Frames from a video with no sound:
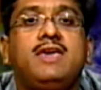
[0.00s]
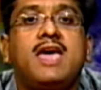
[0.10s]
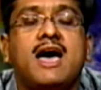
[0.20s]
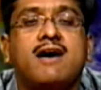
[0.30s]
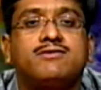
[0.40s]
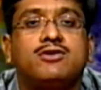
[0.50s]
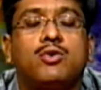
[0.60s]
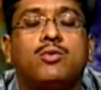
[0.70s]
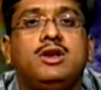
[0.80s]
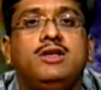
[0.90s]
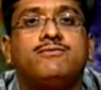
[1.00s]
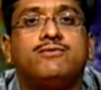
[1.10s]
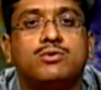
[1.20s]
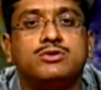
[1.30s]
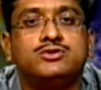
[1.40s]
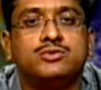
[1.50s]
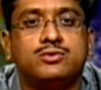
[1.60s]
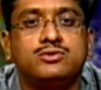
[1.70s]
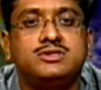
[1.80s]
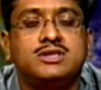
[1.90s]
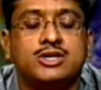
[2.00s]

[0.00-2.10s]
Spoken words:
have only 4 zones: